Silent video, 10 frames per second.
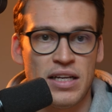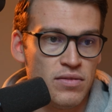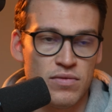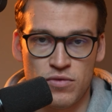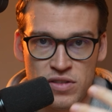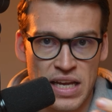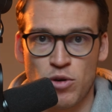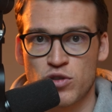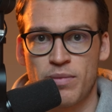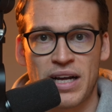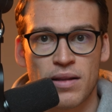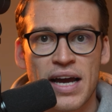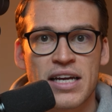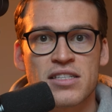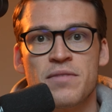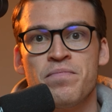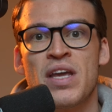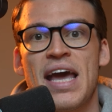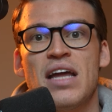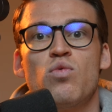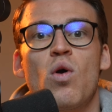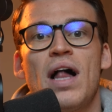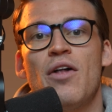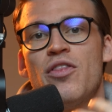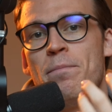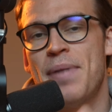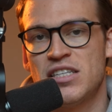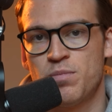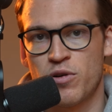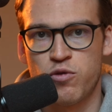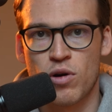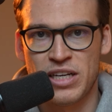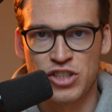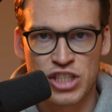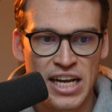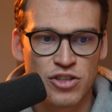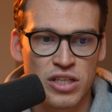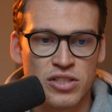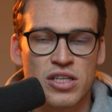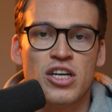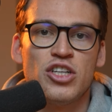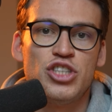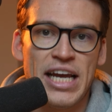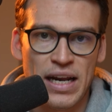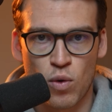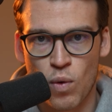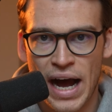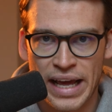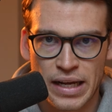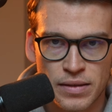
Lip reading: and same goes for my clients, and roll out the best performing changes channel-wide.